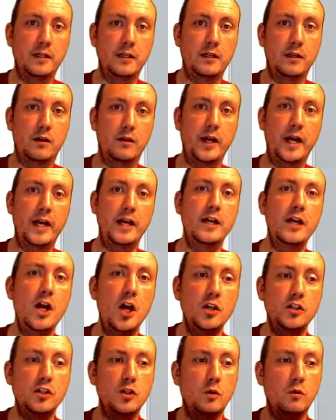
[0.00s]
Okay,
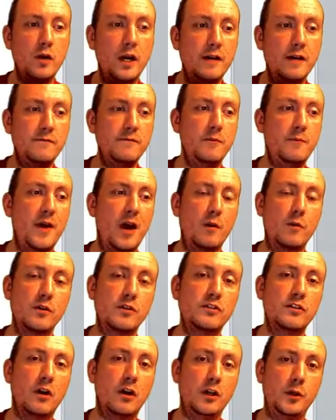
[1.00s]
so right off the bat, we're
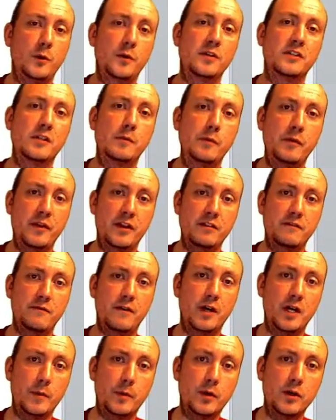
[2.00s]
starting with something that's very
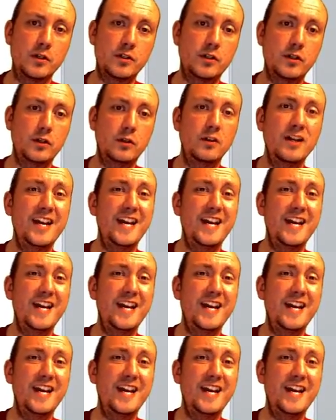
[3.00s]
personal.